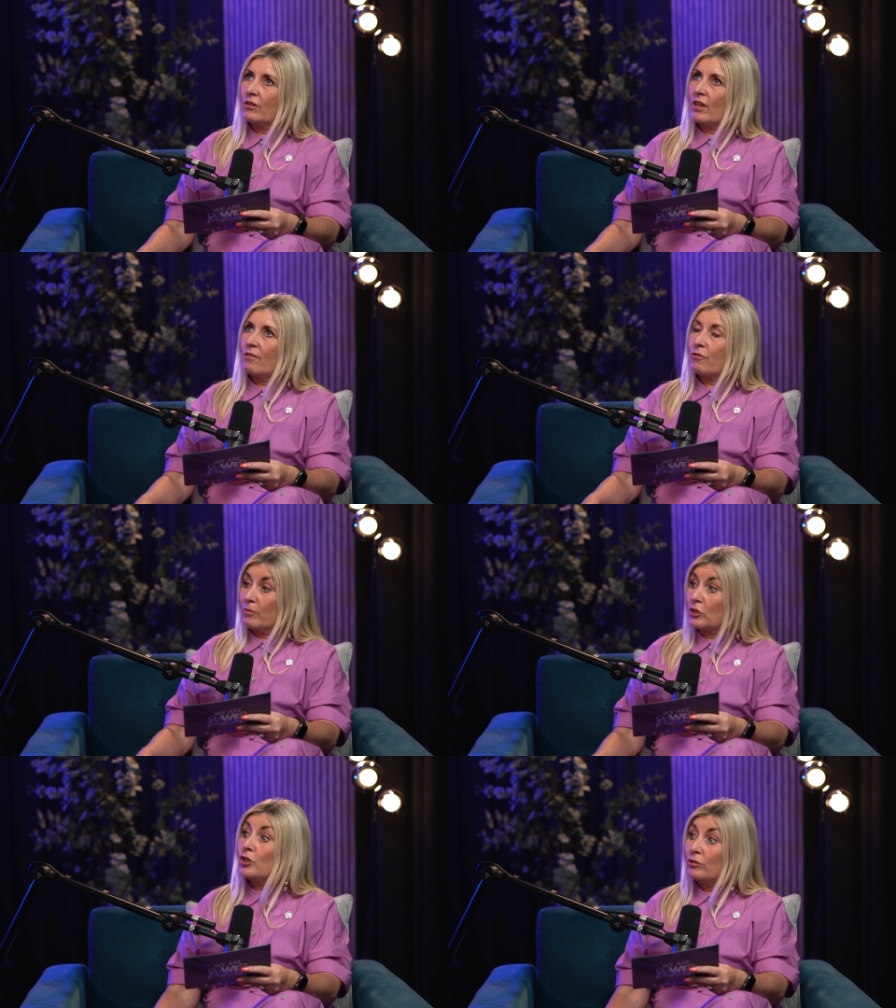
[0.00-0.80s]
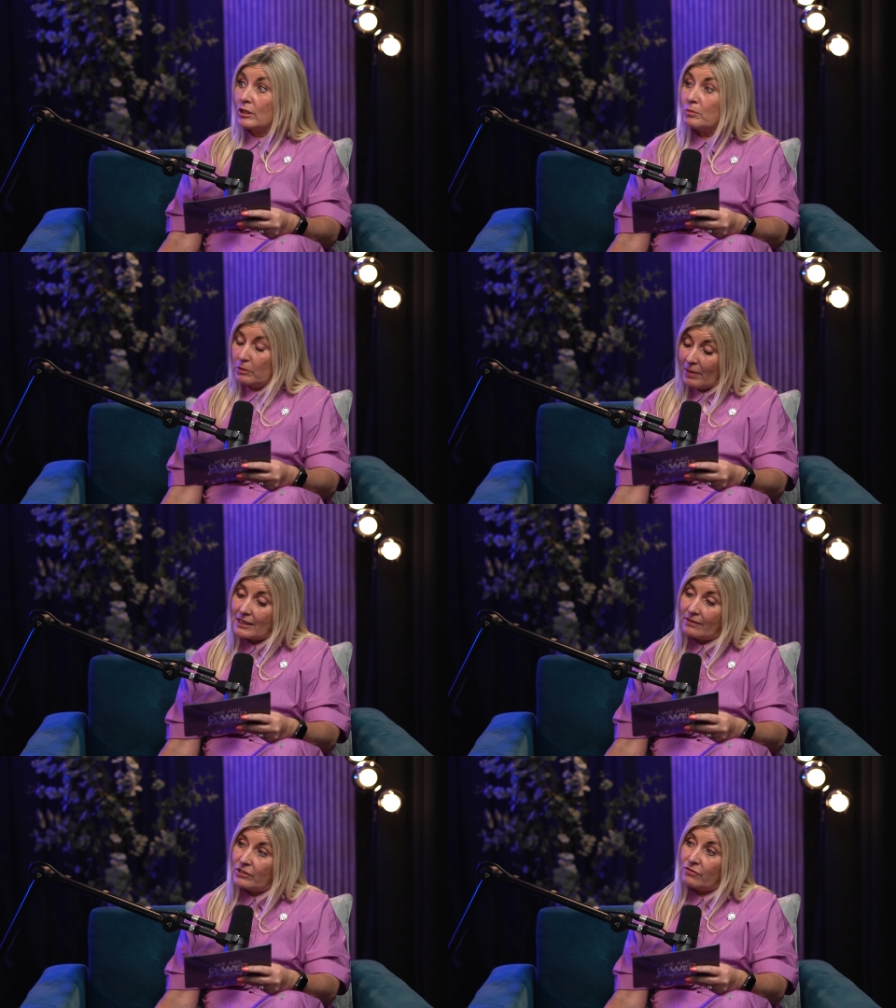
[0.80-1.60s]
that from the students'
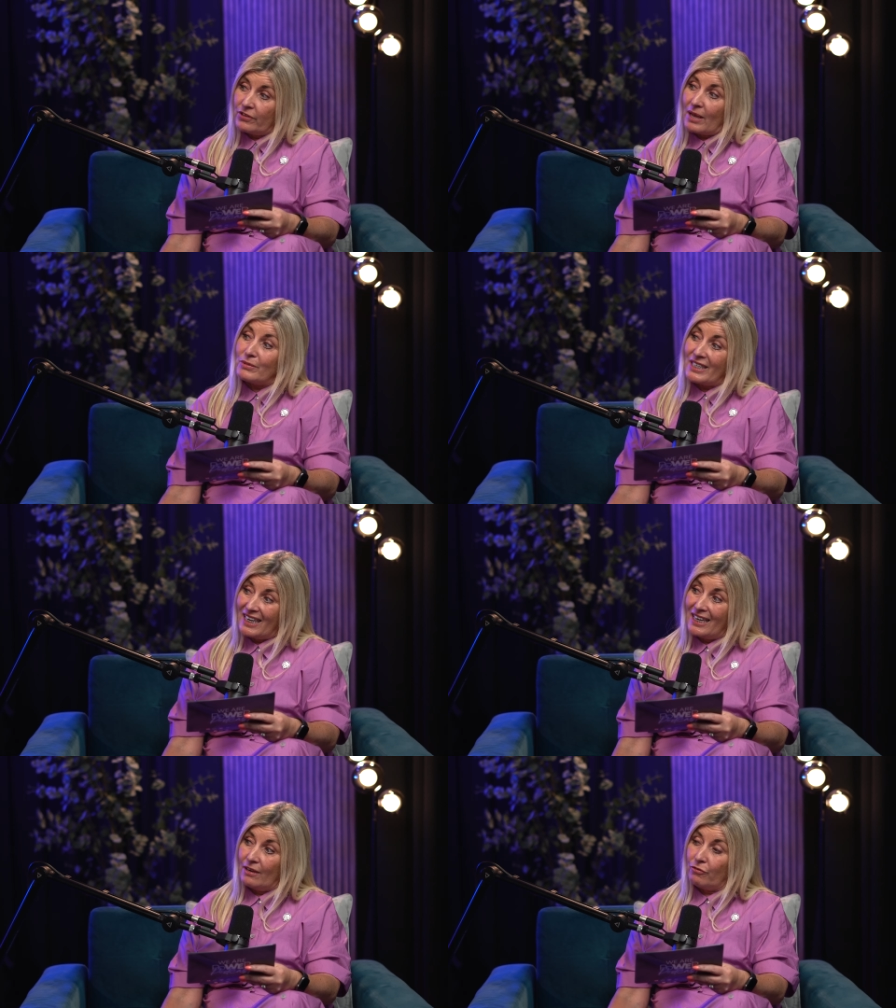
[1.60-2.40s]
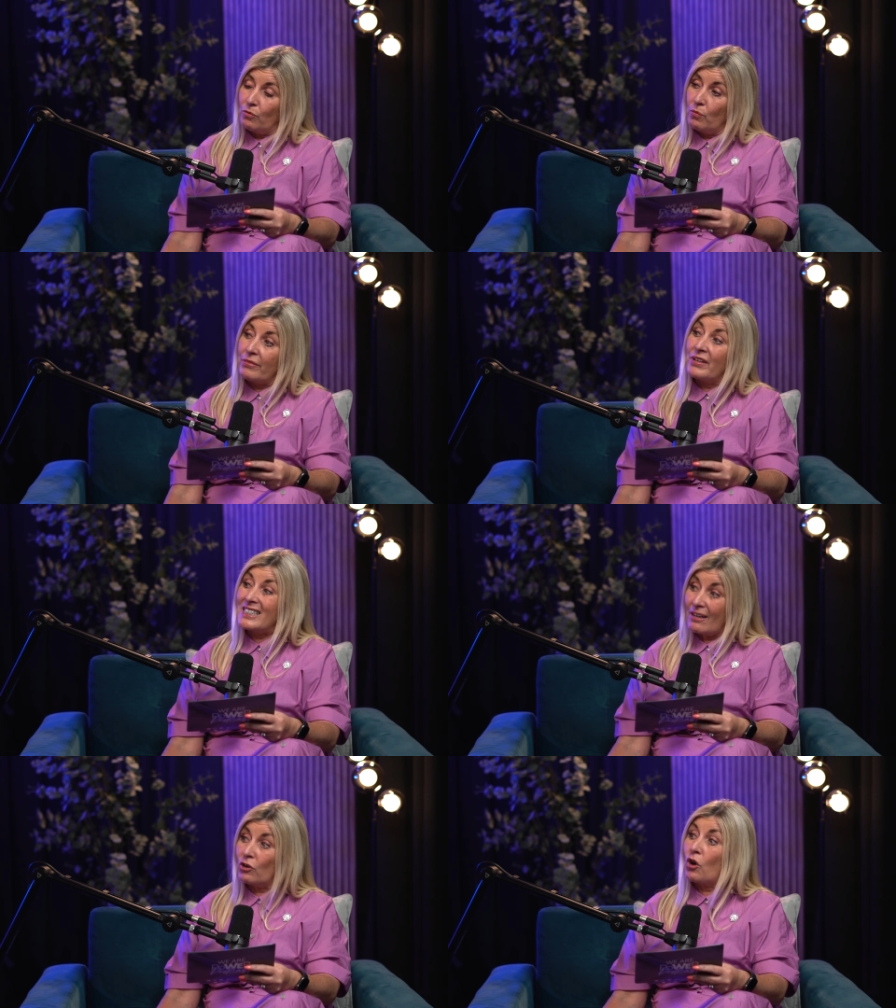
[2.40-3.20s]
perspective is for them to hear from when
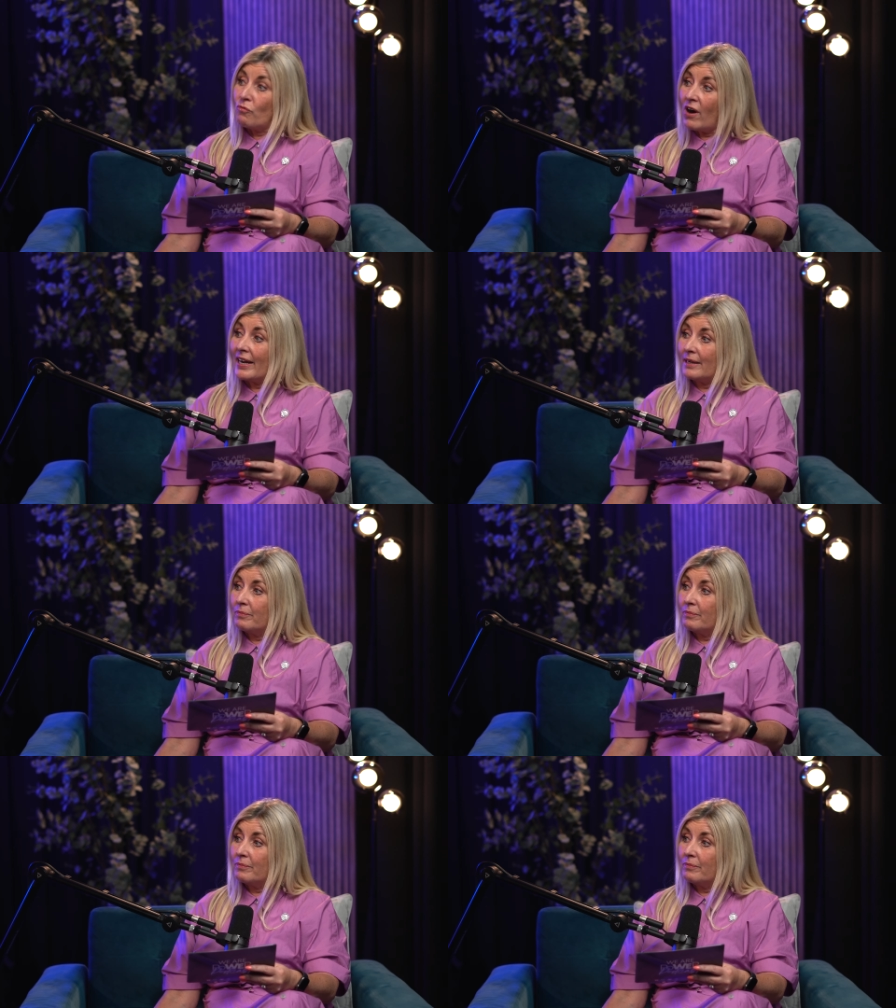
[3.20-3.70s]
things haven't gone right.